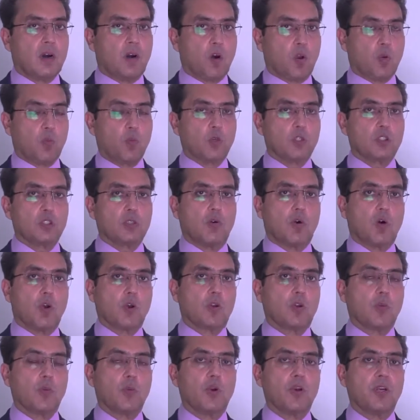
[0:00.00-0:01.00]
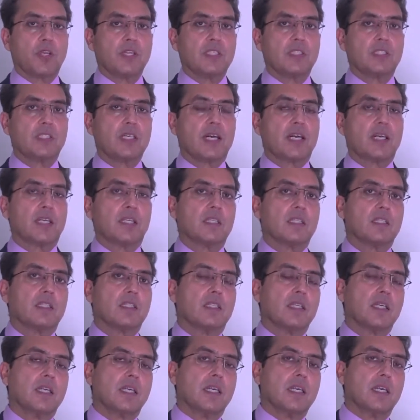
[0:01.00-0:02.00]
almost all communities, that
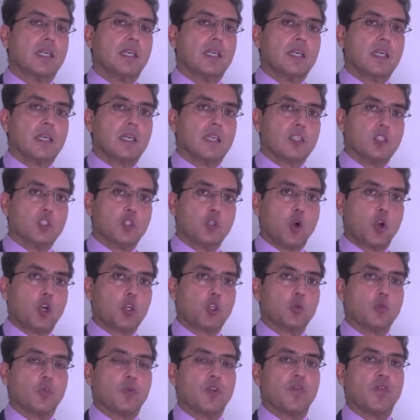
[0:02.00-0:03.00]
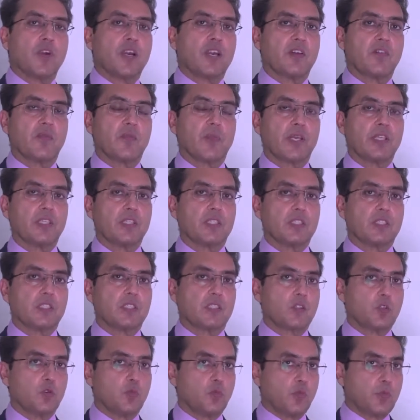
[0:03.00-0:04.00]
they resort to preventive
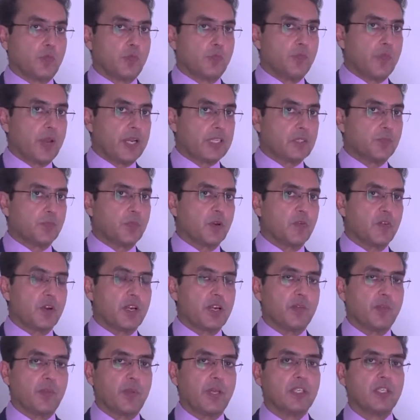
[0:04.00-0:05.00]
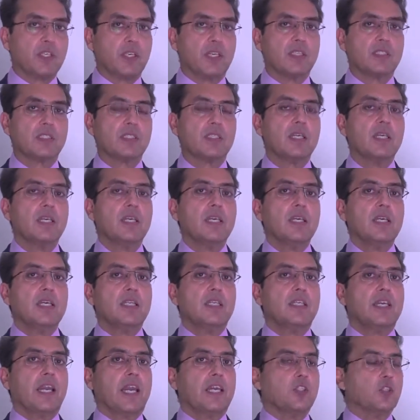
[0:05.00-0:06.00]
measures. So best preventive measure is
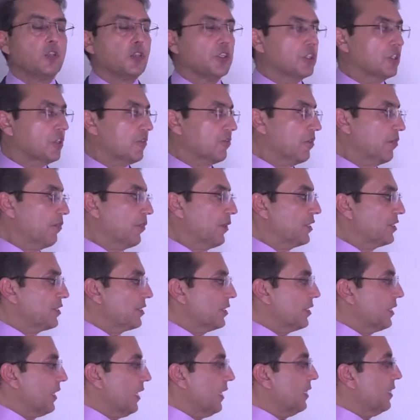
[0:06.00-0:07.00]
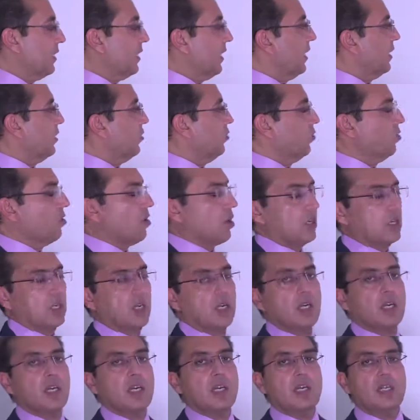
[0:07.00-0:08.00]
the education of the patient. And then you got
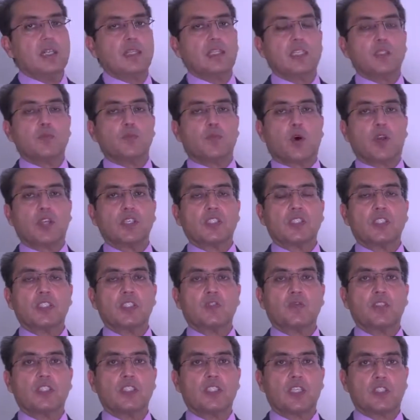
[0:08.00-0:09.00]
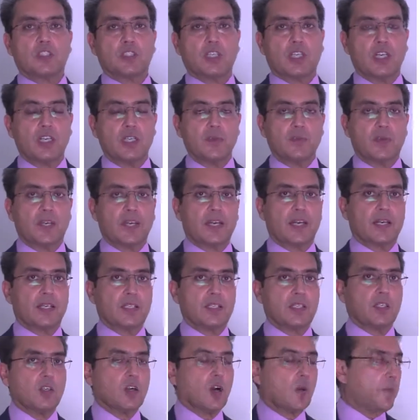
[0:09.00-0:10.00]
these policies which are generally made at
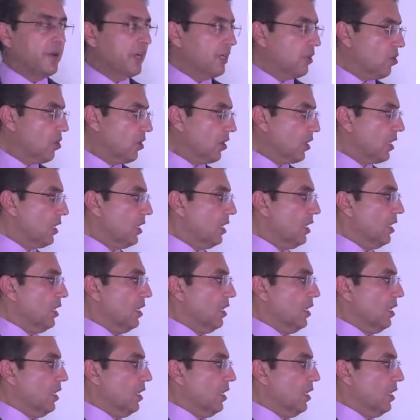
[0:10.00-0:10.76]
the government or